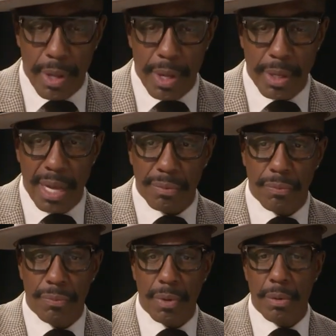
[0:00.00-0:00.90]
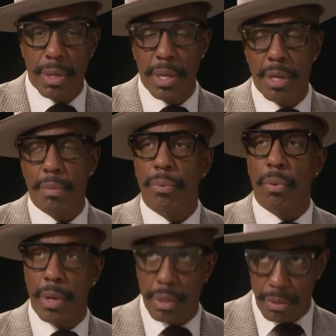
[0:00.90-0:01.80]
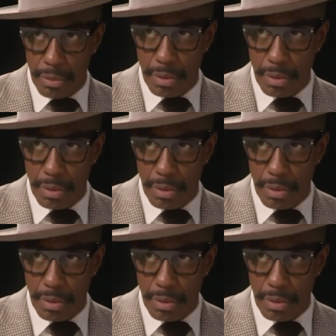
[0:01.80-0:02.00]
and that's very important.